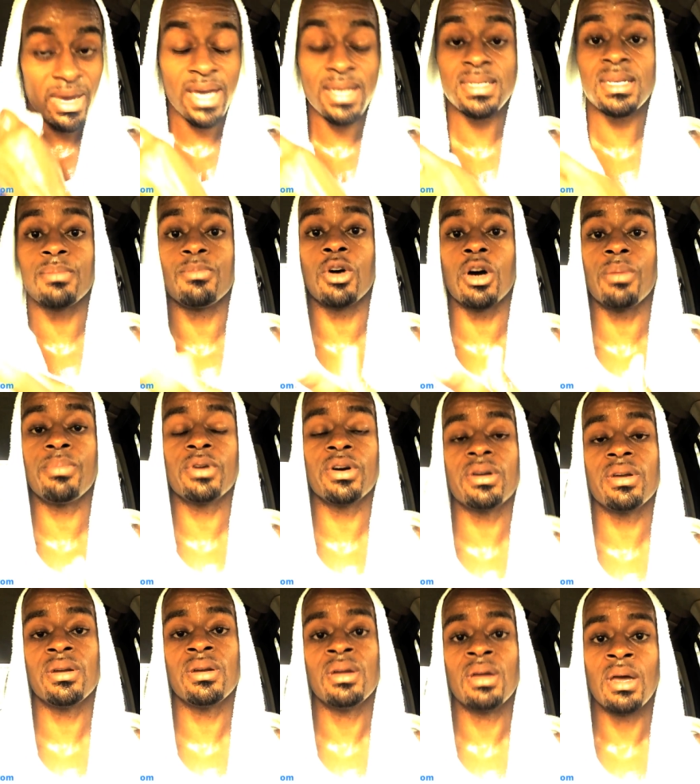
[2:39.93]
basketball
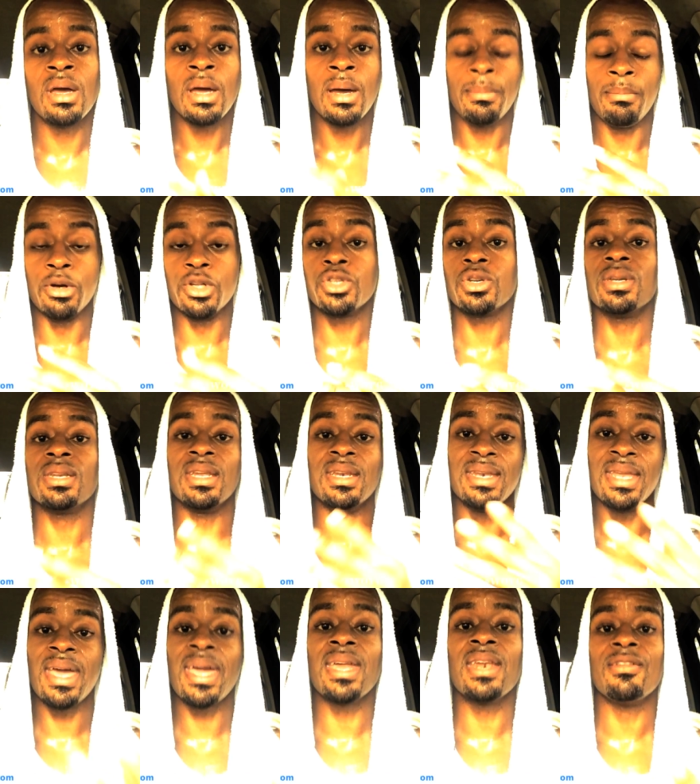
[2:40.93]
player, but you're in a
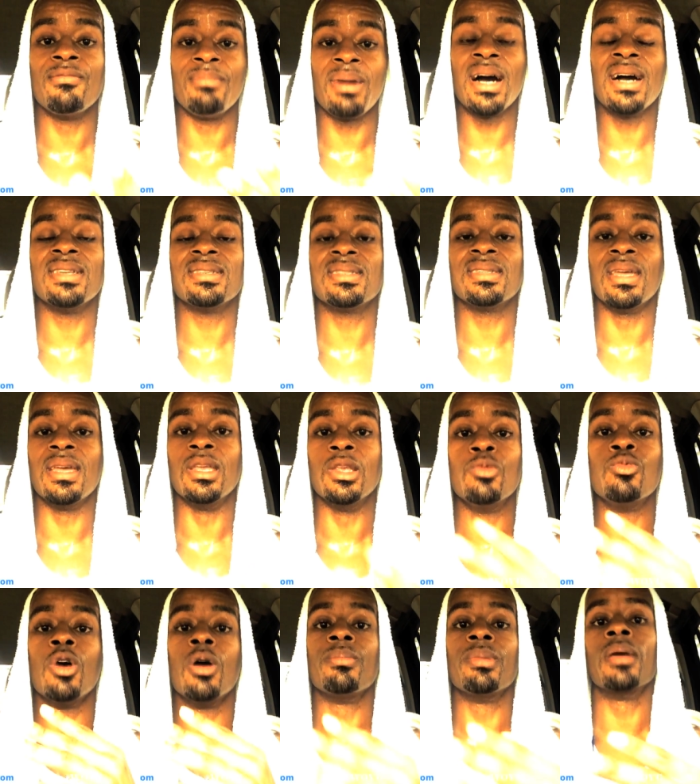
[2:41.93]
negative mind state,
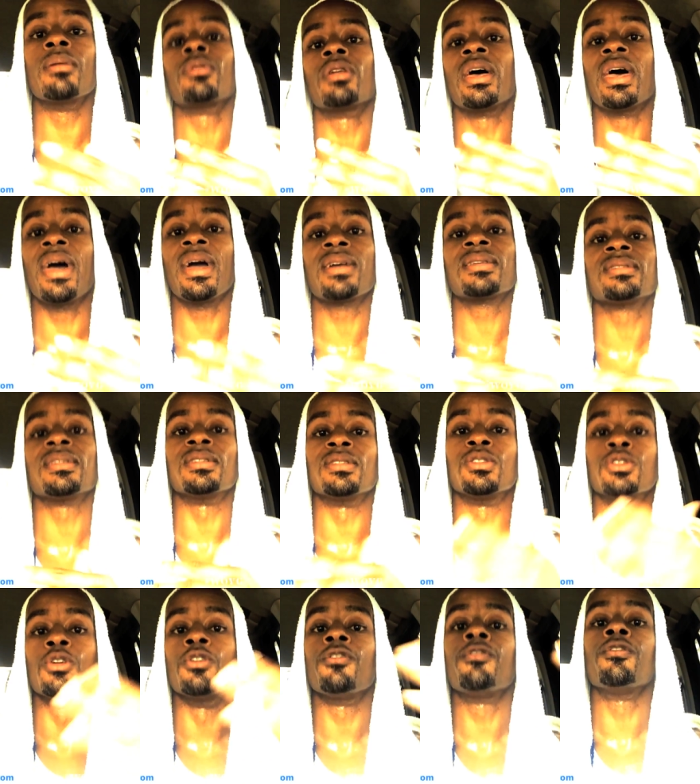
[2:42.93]
you won't be able to
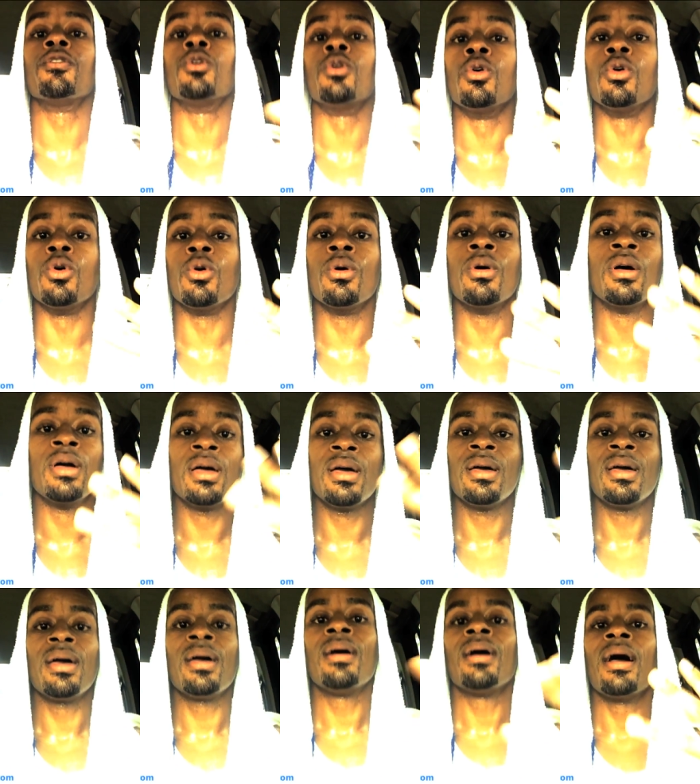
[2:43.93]
access your full
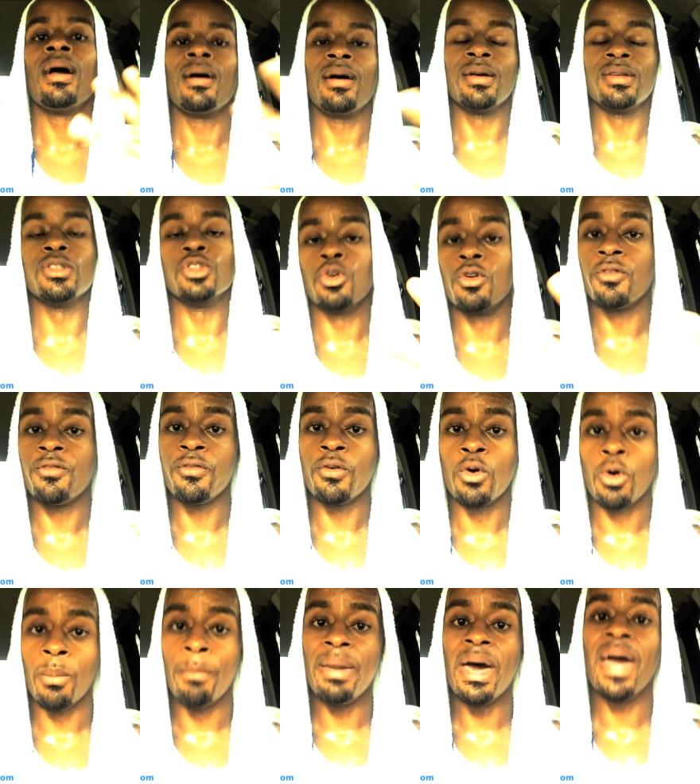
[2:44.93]
your
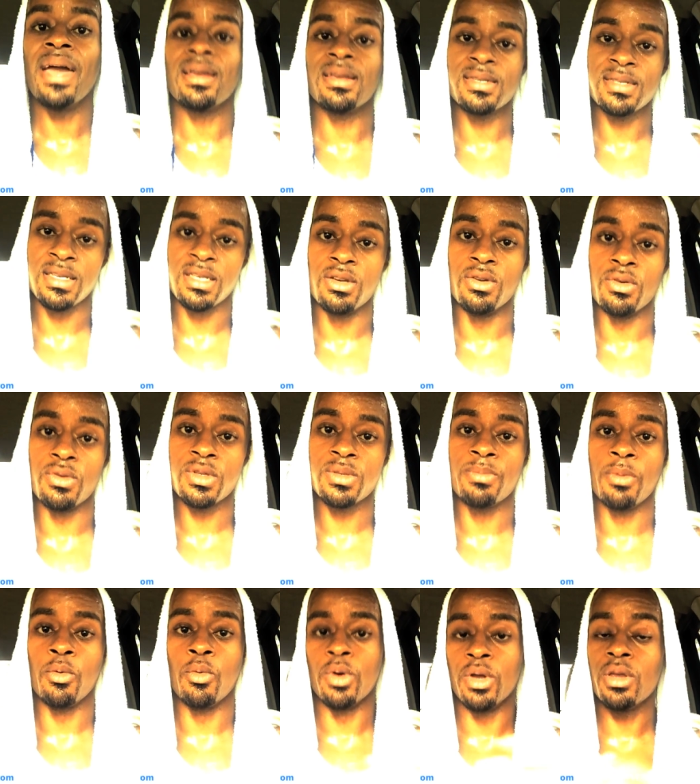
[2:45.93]
full bag of skills.
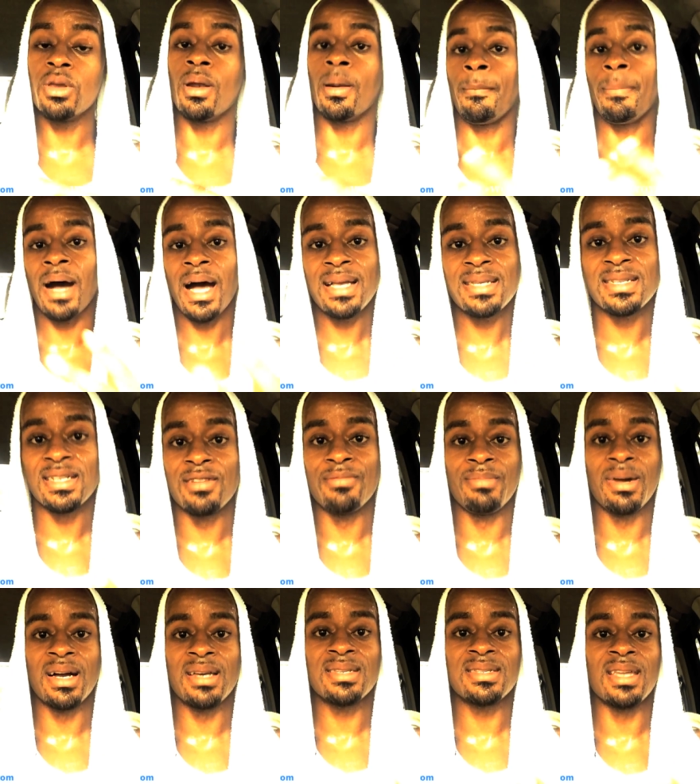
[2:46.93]
But when you're in a positive
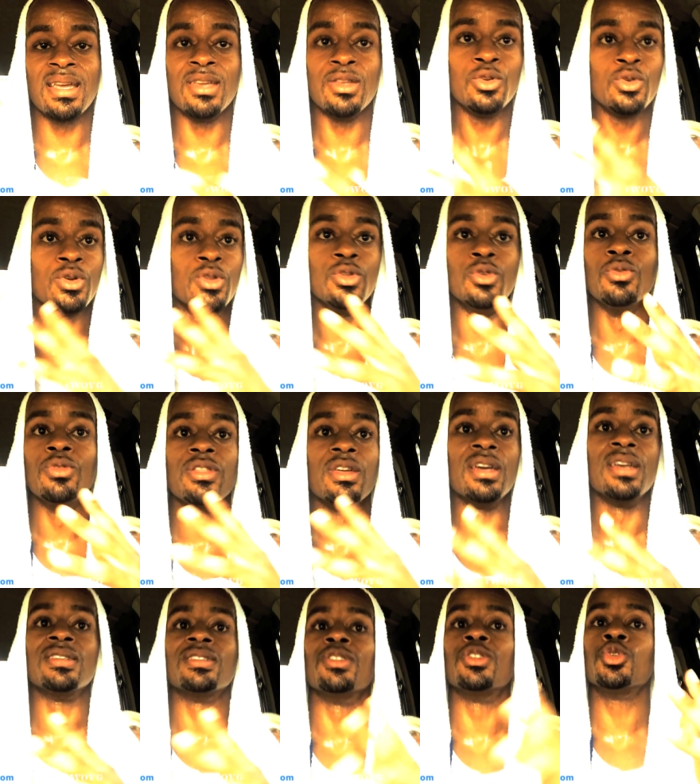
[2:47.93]
mind state, you can do
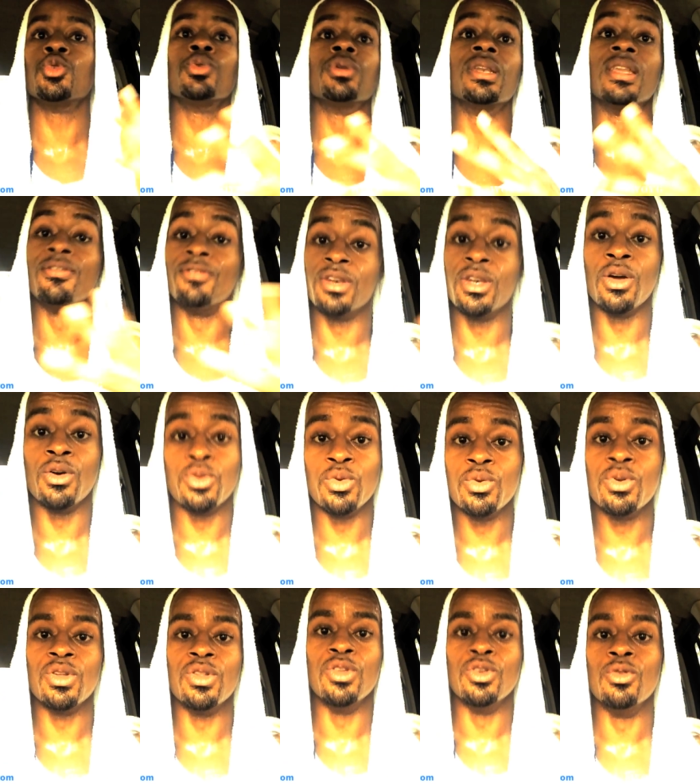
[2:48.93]
things that you didn't even know
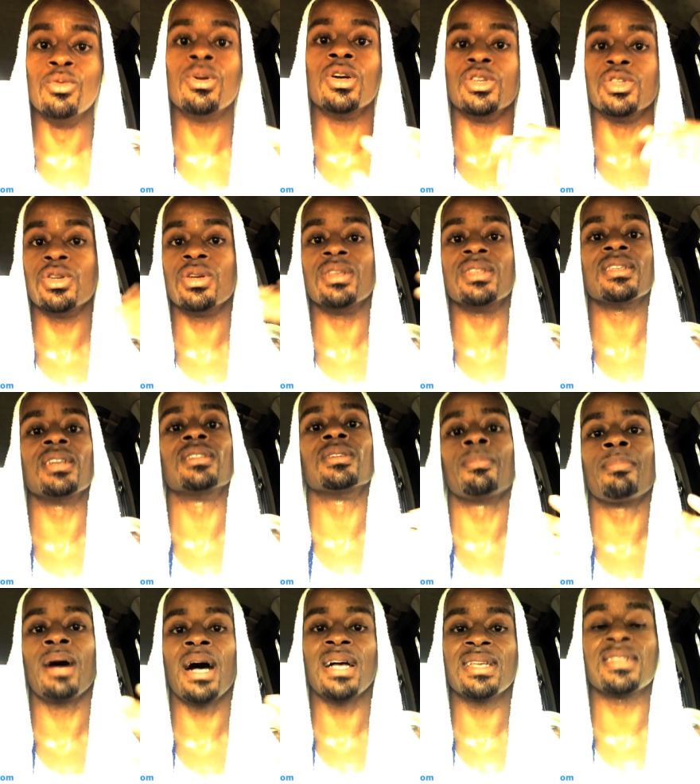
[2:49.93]
you could do because you're in such a
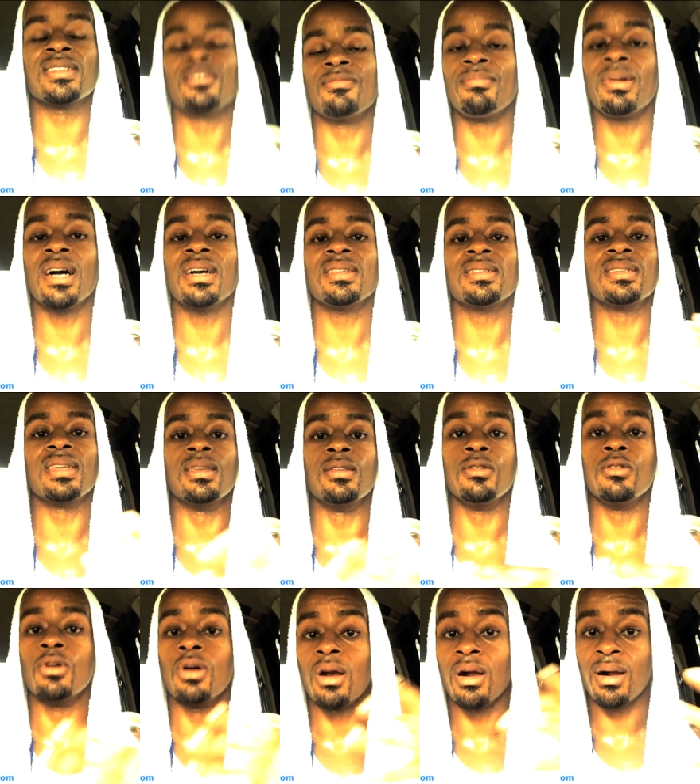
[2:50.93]
positive mind state,
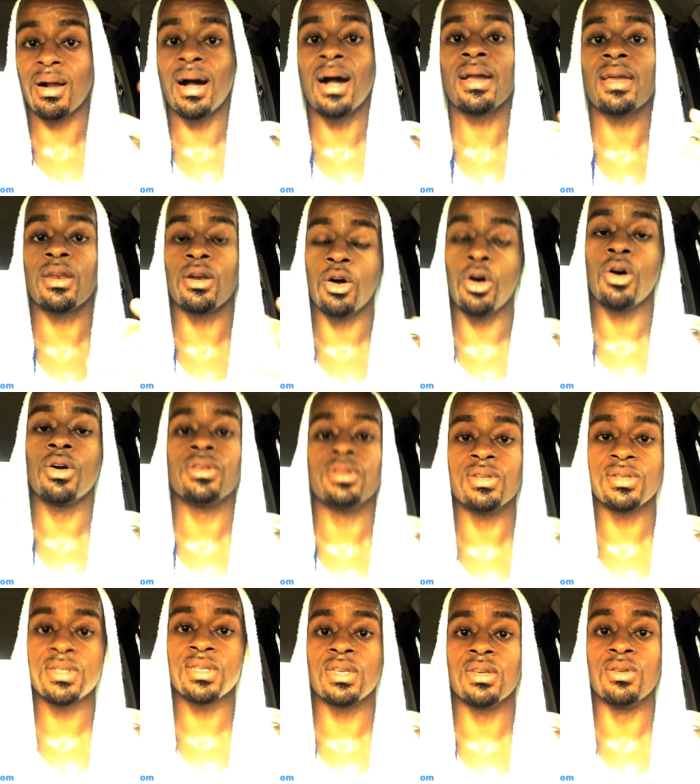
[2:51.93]
you are unlocking all
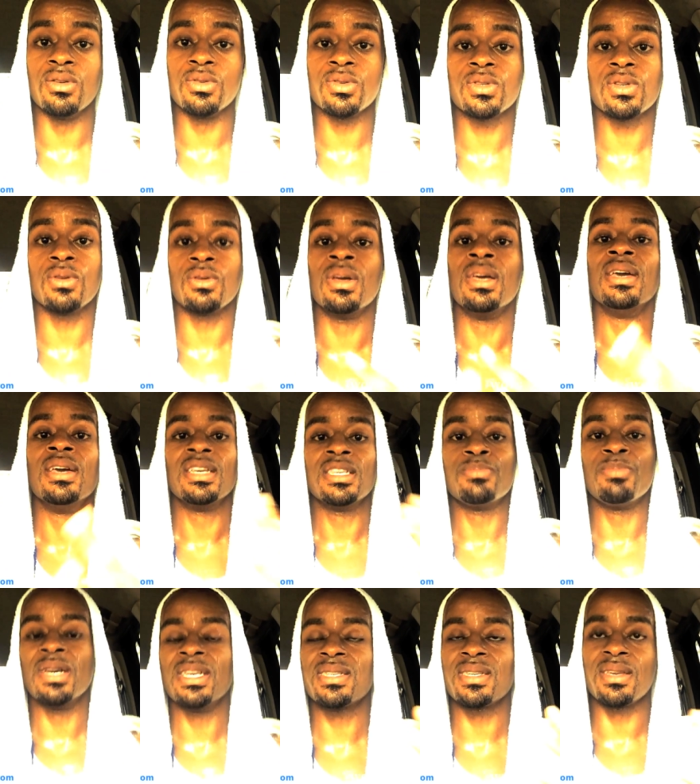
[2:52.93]
your skills. So
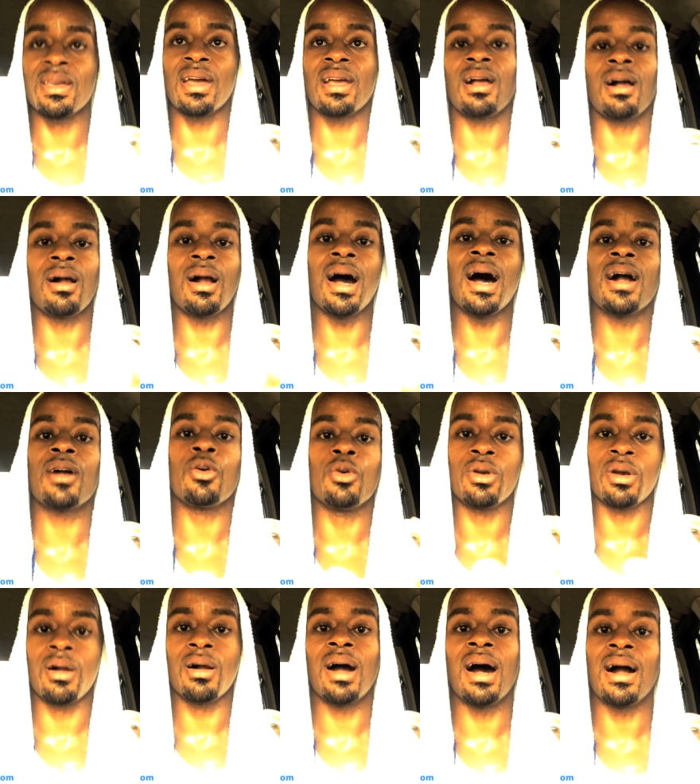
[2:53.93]
it's basically like a lock
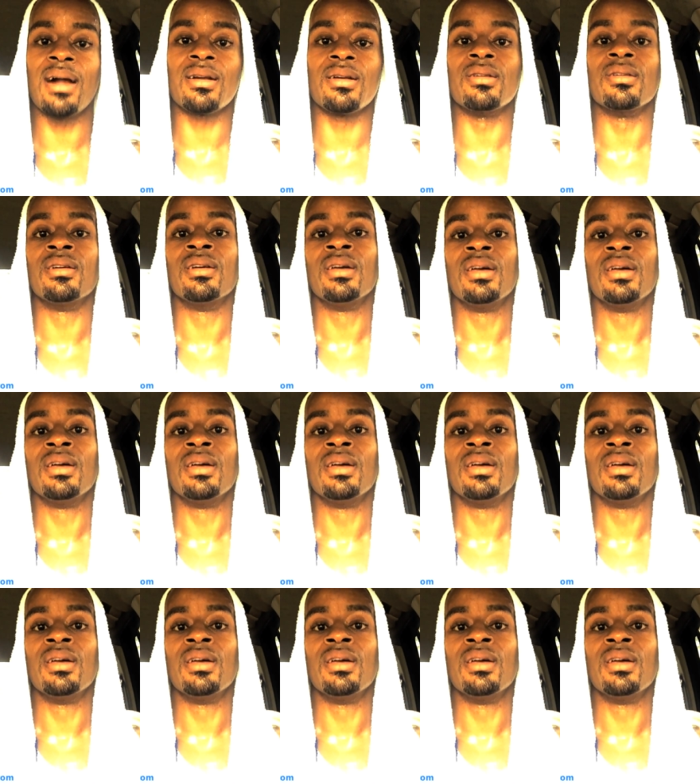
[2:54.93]
on a locker.